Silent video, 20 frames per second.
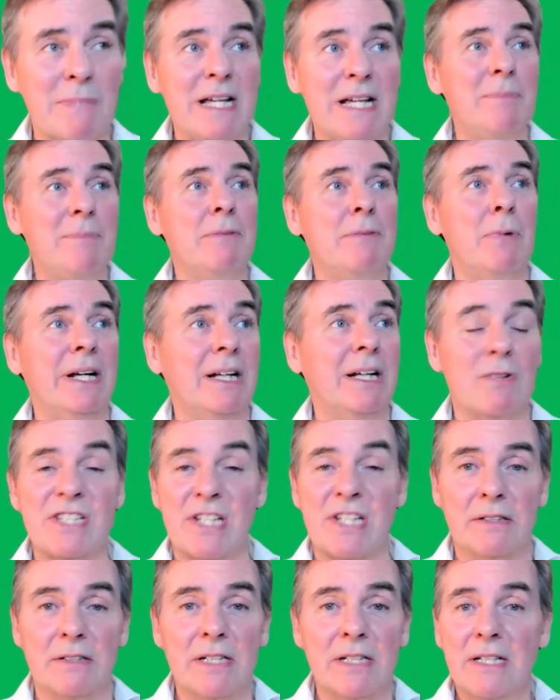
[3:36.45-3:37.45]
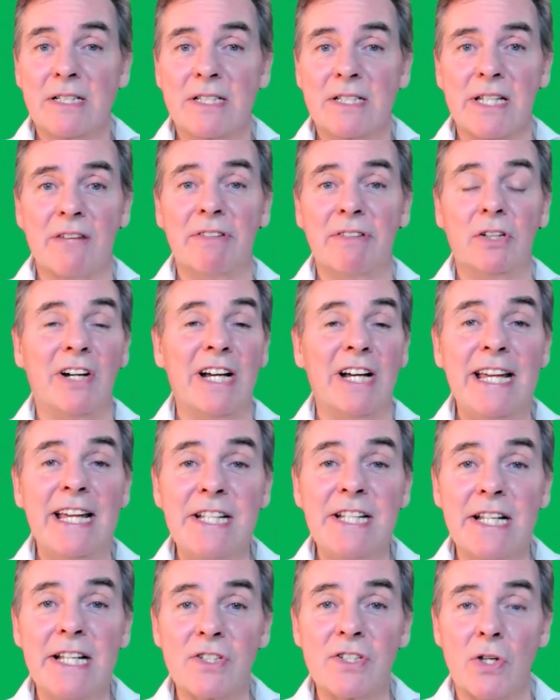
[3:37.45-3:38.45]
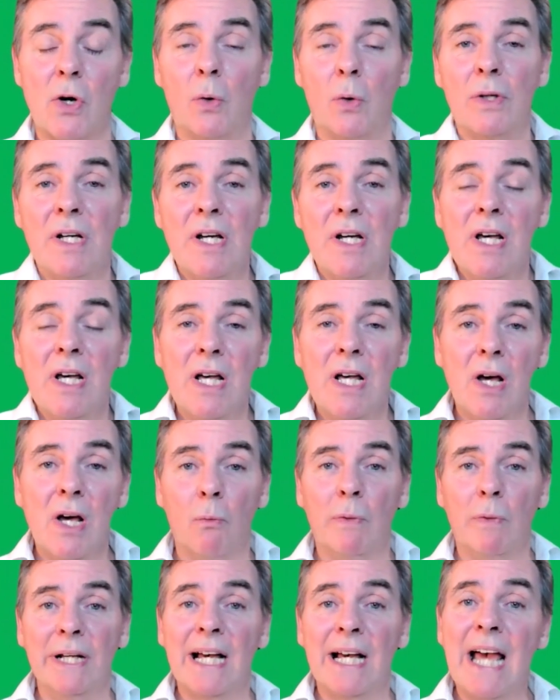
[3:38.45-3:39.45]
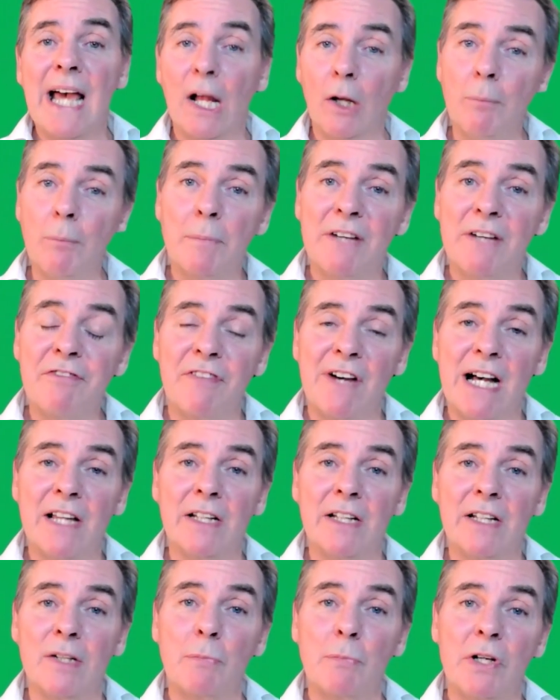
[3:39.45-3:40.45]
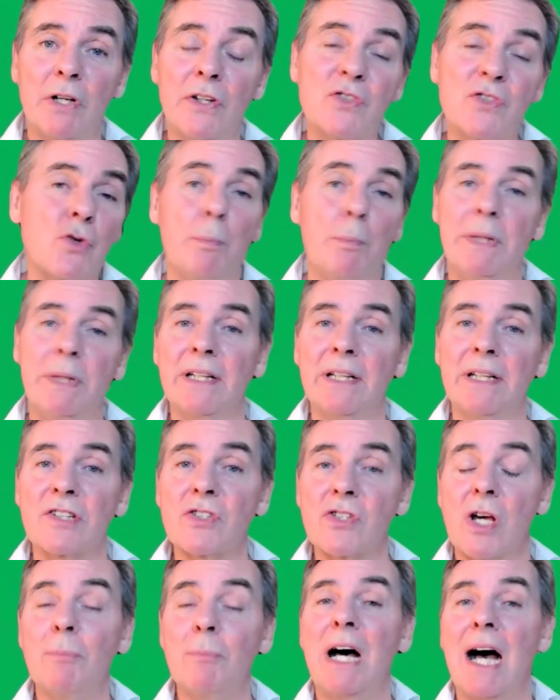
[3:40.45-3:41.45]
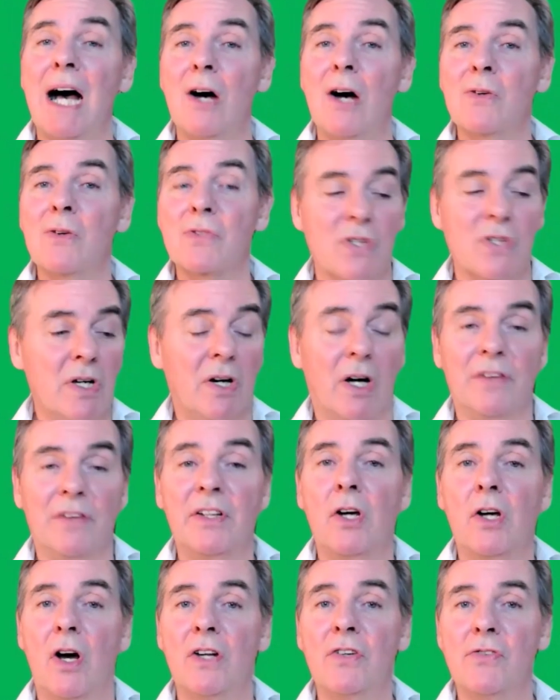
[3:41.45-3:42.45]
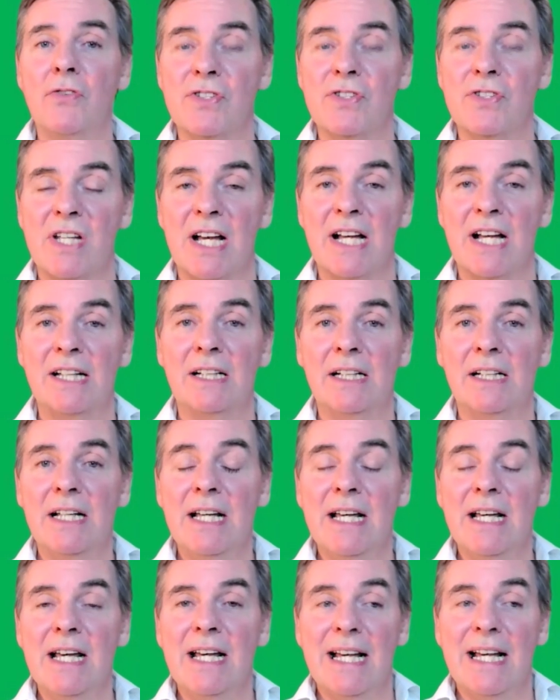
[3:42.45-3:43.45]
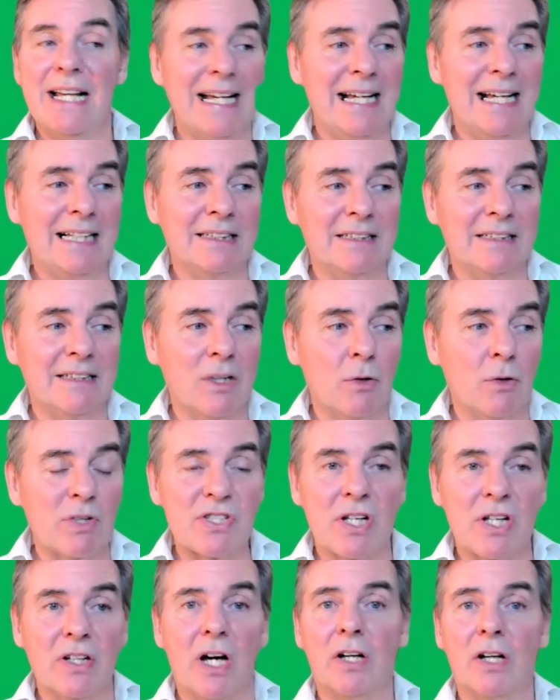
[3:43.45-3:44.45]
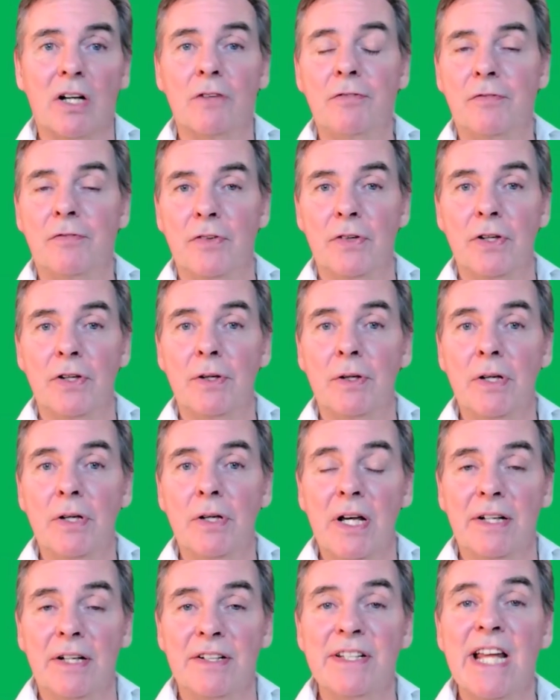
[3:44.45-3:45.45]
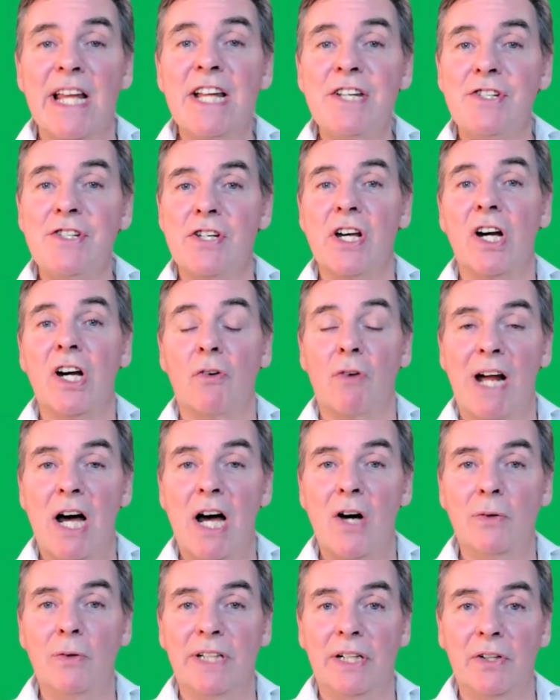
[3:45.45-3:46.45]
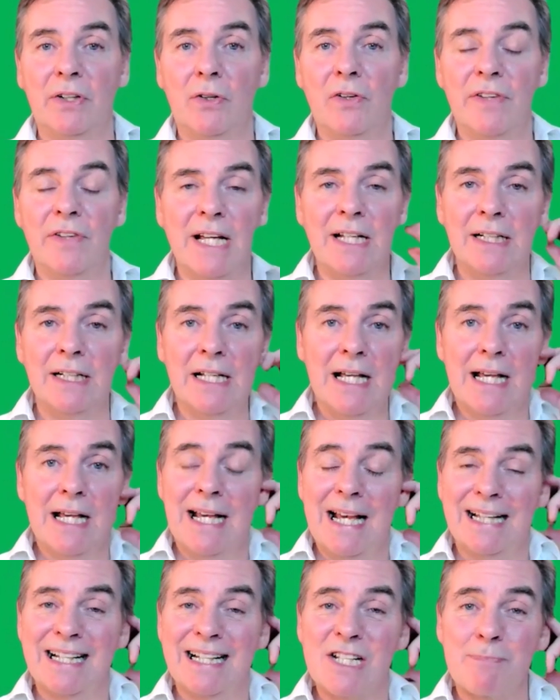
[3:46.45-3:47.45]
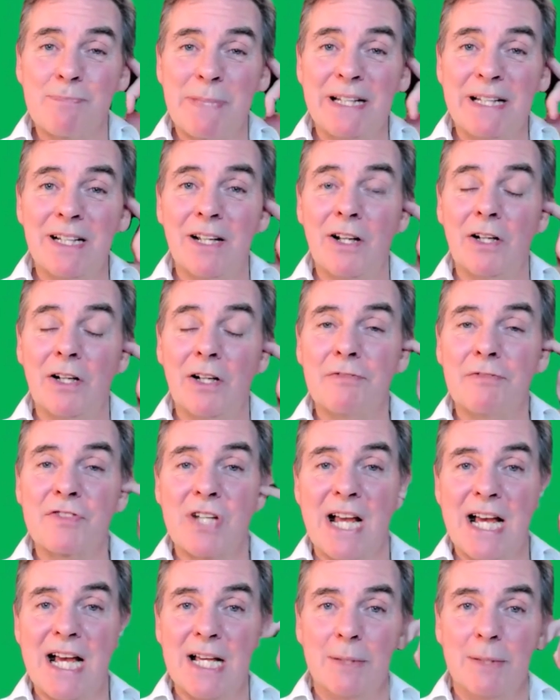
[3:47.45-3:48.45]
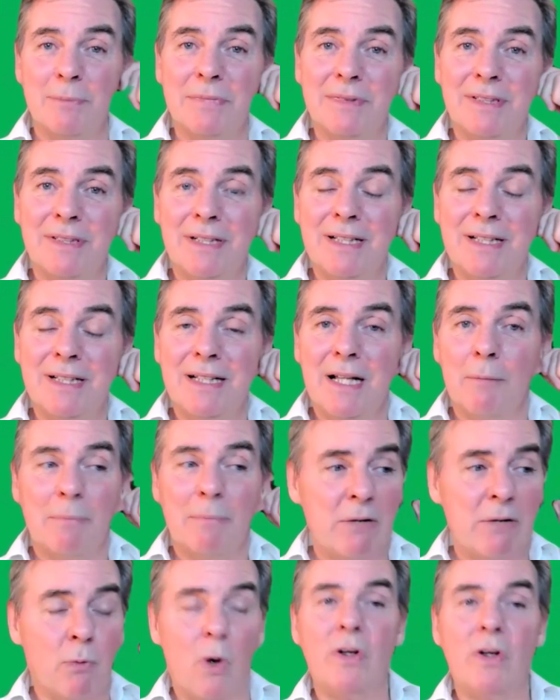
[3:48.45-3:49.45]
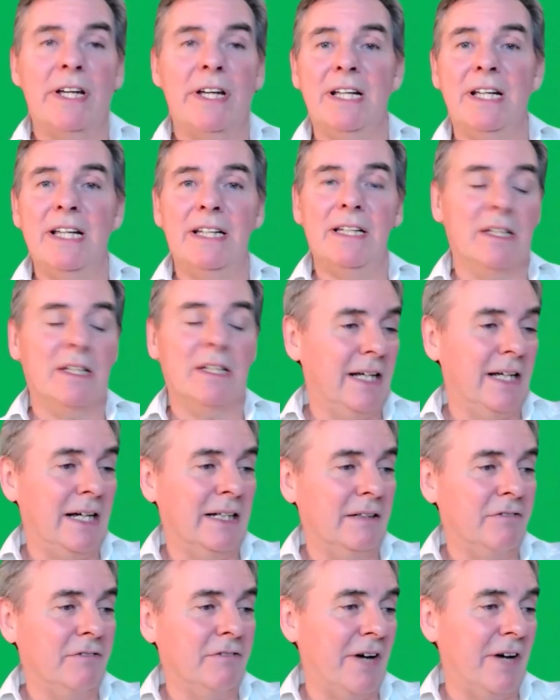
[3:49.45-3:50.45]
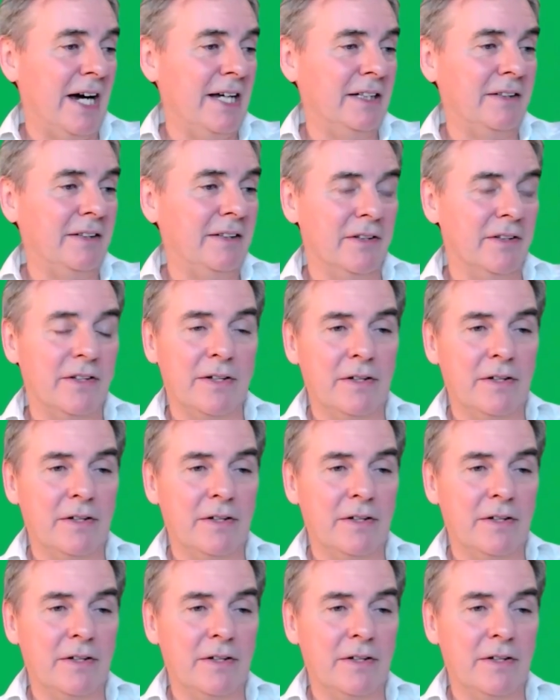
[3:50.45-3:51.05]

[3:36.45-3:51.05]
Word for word: maybe when I was 7 or 8 years old, when I helped my father and mother to build a summer house on the countryside. And there was a lot of nature around and all that. And I spent a lot of time by walking in and find,